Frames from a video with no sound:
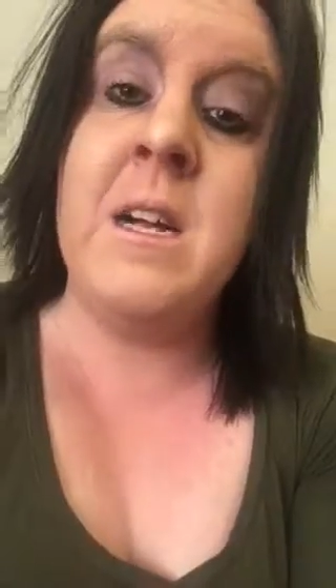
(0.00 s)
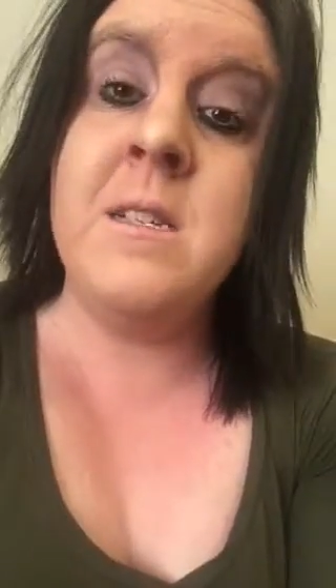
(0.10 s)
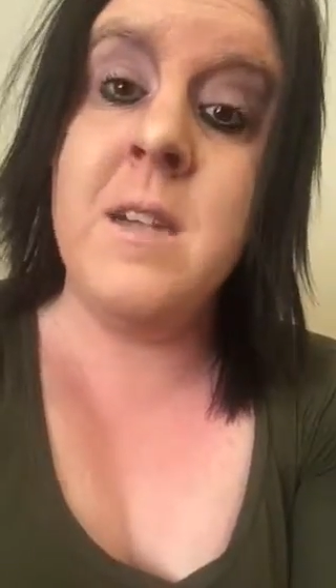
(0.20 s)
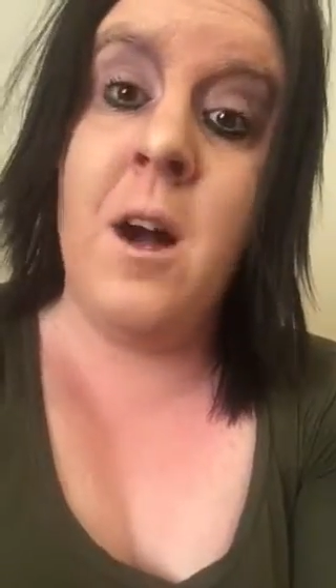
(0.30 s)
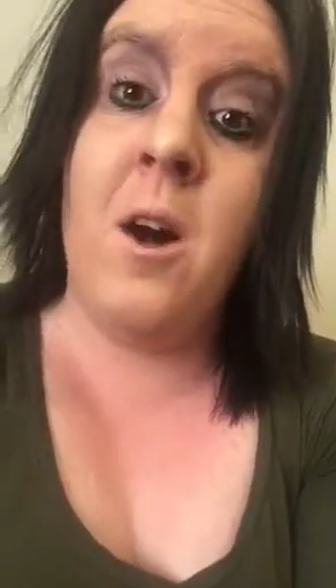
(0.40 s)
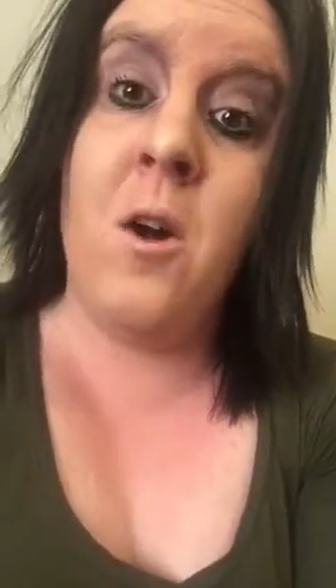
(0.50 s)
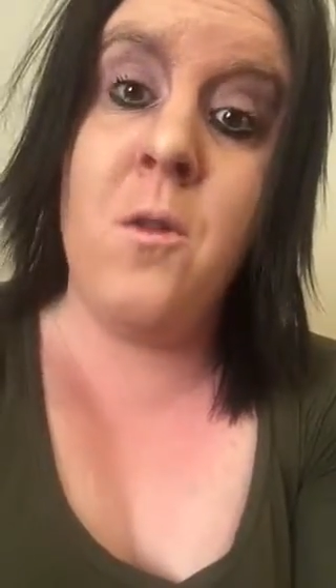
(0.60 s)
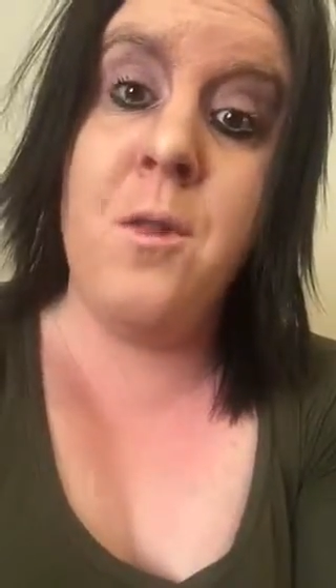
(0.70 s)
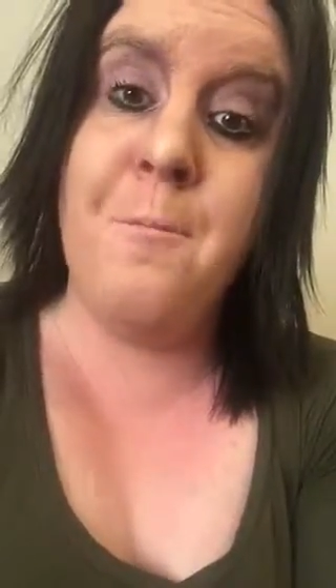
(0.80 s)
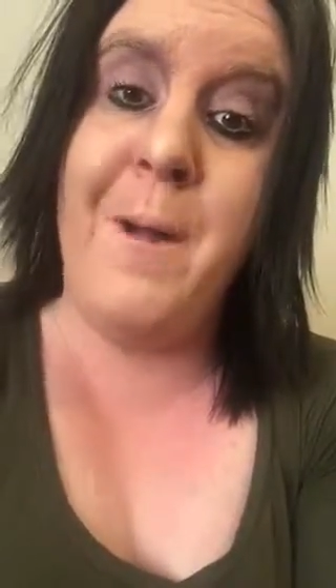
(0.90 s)

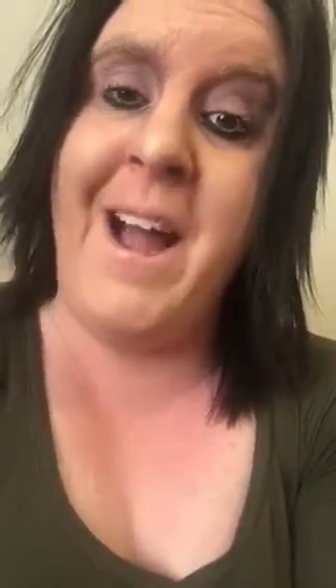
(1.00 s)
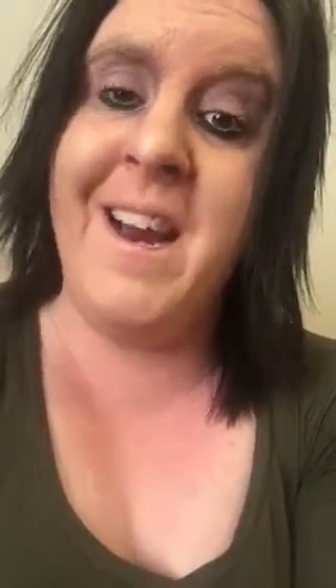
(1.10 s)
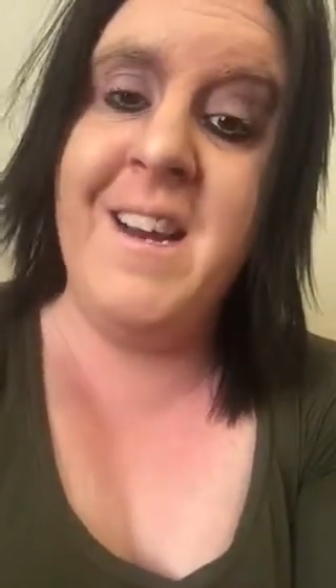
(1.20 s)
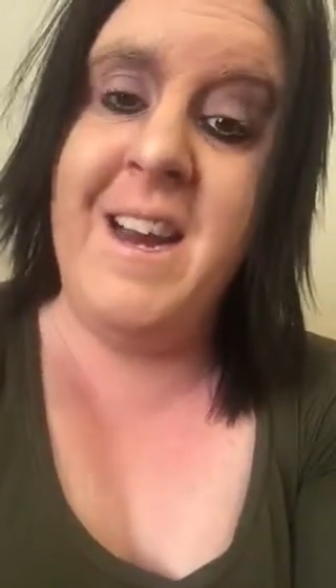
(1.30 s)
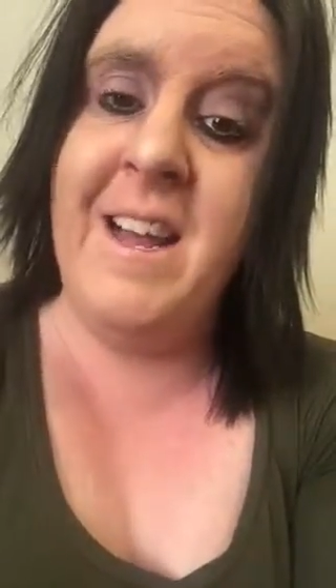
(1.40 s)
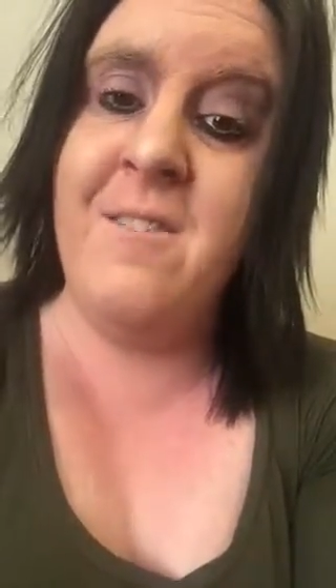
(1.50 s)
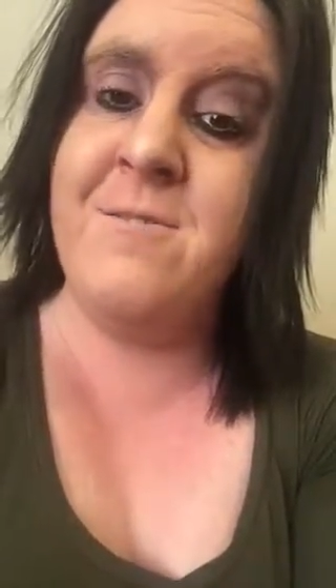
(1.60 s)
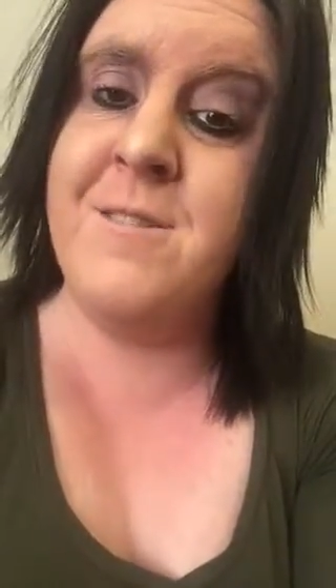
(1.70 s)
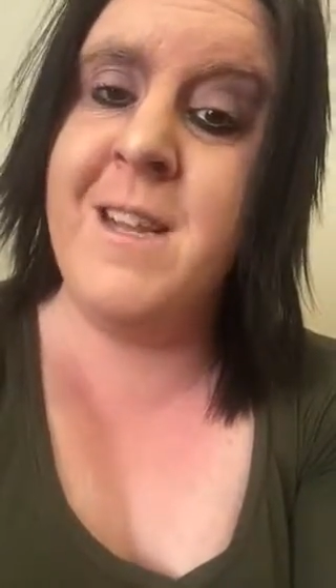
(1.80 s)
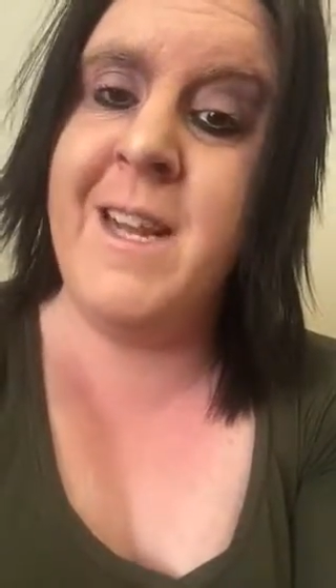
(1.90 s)
So the big
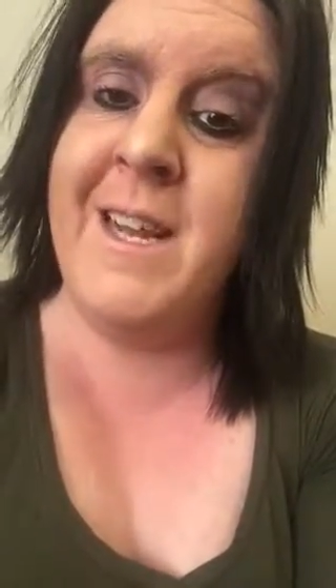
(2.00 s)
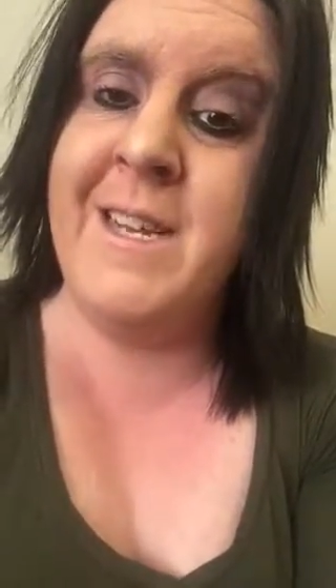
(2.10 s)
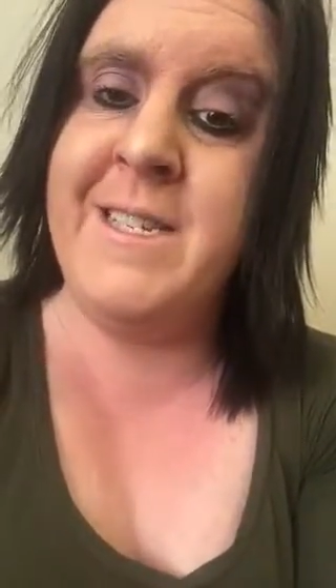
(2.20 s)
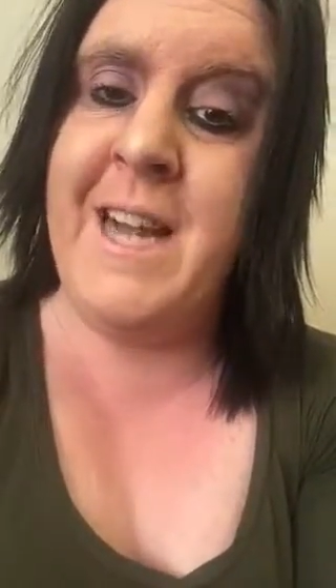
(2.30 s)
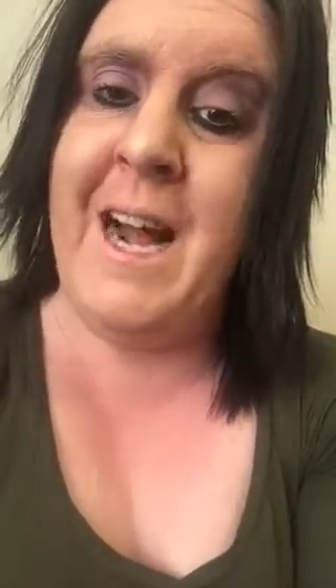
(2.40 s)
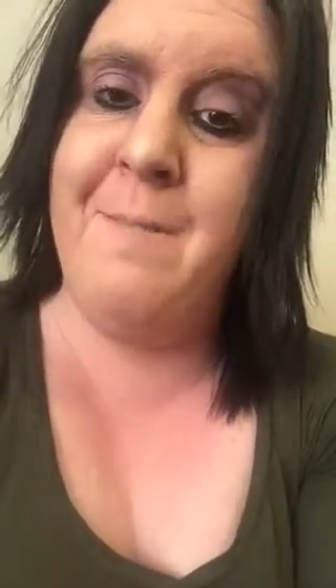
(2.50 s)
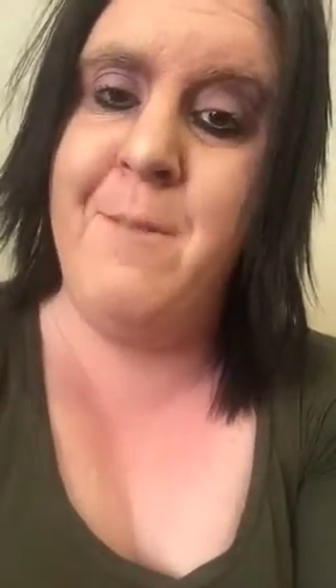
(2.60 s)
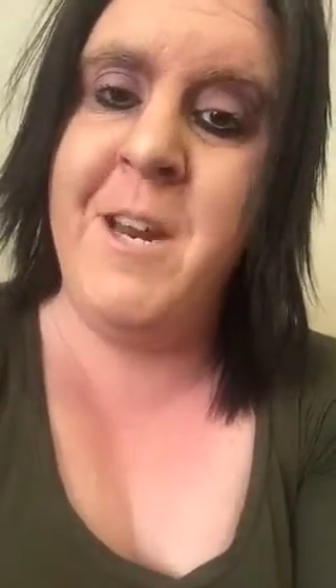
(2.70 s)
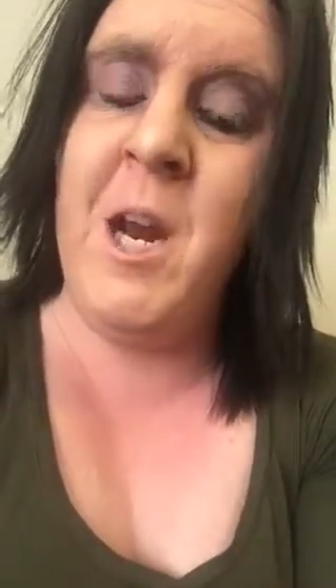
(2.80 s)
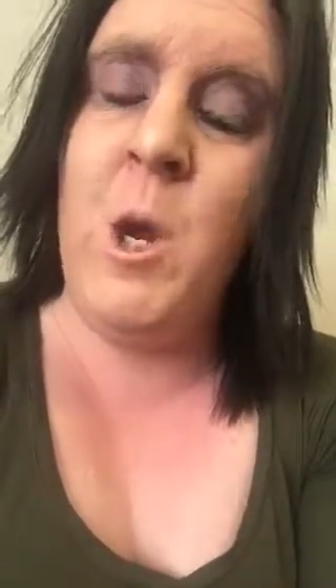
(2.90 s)
news is
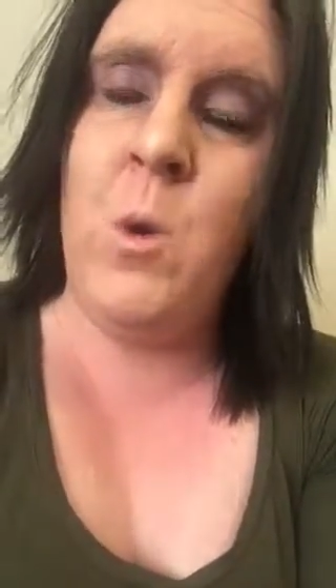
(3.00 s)
I've been